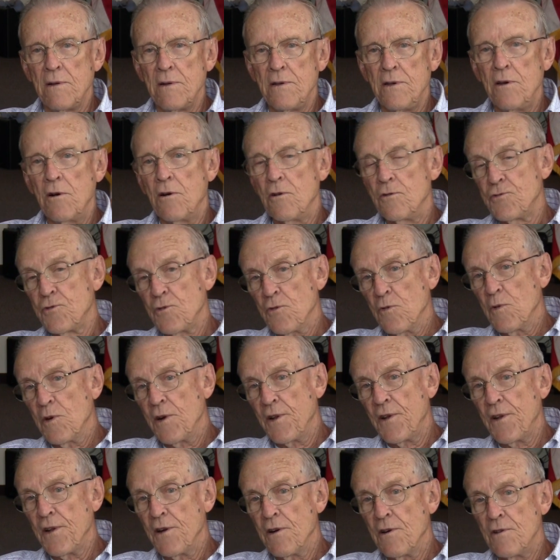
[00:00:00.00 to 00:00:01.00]
he also
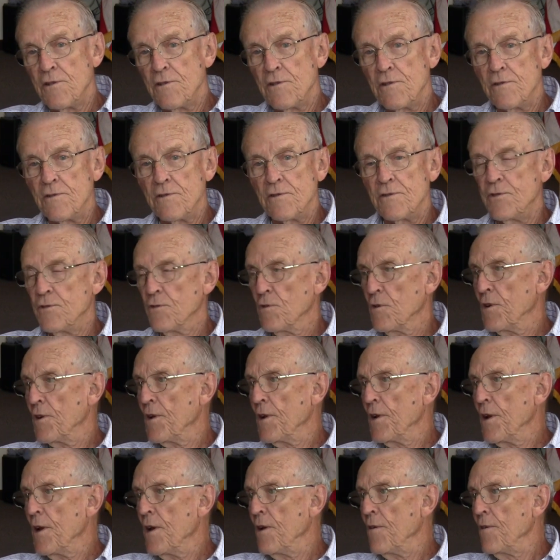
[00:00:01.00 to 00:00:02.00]
went to Elder, joined the
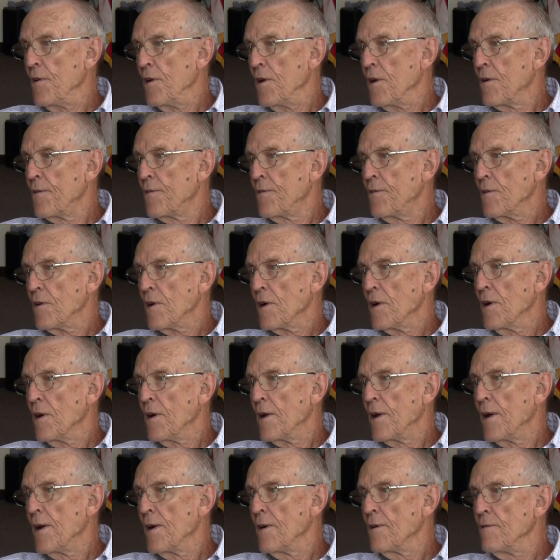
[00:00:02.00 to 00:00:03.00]
Navy after he
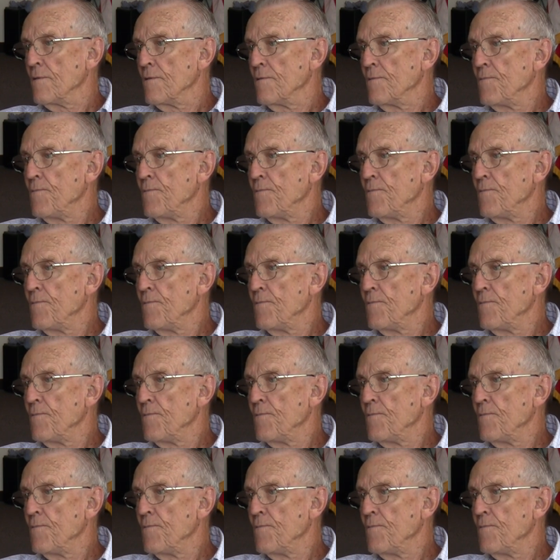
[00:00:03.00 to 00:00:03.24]
got out.